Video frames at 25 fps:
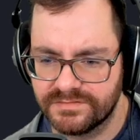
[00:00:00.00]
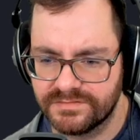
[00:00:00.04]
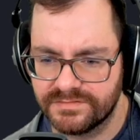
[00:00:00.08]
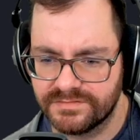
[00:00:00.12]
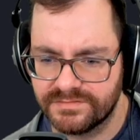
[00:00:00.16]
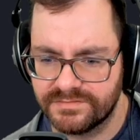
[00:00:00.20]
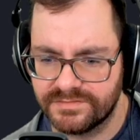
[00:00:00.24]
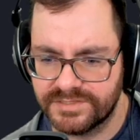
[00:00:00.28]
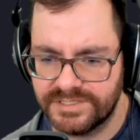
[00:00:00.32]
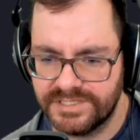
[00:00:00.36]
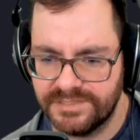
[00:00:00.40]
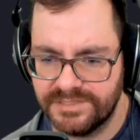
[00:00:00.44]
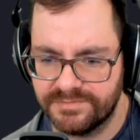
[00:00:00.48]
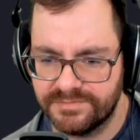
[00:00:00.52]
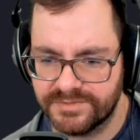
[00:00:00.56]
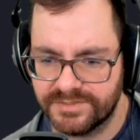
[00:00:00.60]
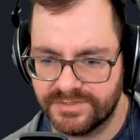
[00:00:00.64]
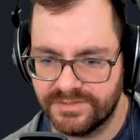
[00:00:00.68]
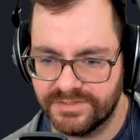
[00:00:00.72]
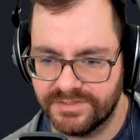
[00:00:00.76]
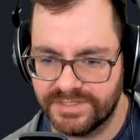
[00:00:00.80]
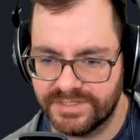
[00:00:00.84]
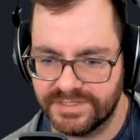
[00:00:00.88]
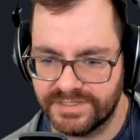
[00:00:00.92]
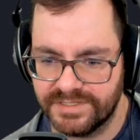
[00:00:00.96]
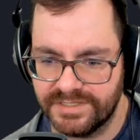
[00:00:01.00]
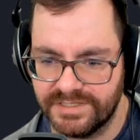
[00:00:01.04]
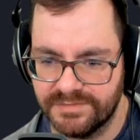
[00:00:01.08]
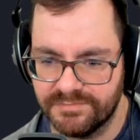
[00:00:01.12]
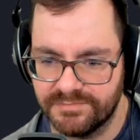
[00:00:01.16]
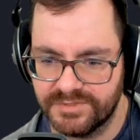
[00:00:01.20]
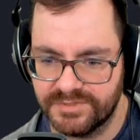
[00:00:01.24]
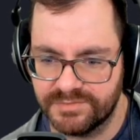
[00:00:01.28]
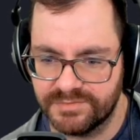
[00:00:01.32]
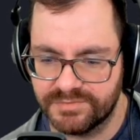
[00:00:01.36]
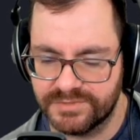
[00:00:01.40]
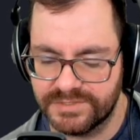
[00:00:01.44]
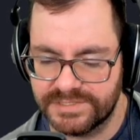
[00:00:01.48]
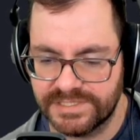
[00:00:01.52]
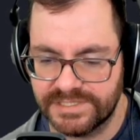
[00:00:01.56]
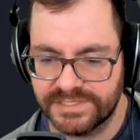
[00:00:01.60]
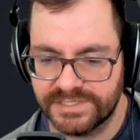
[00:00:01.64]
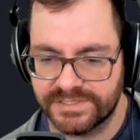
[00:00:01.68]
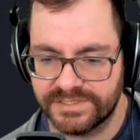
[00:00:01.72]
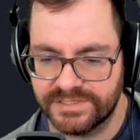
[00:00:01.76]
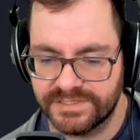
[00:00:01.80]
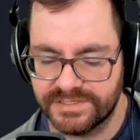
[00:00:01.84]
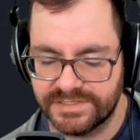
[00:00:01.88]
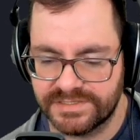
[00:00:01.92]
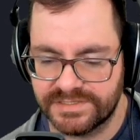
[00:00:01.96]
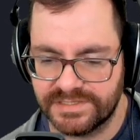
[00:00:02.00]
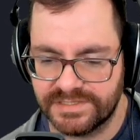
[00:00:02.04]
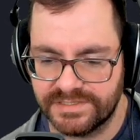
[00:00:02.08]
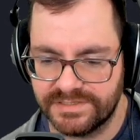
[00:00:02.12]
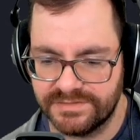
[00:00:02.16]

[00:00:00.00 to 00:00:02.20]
We'll keep recording the input projection because I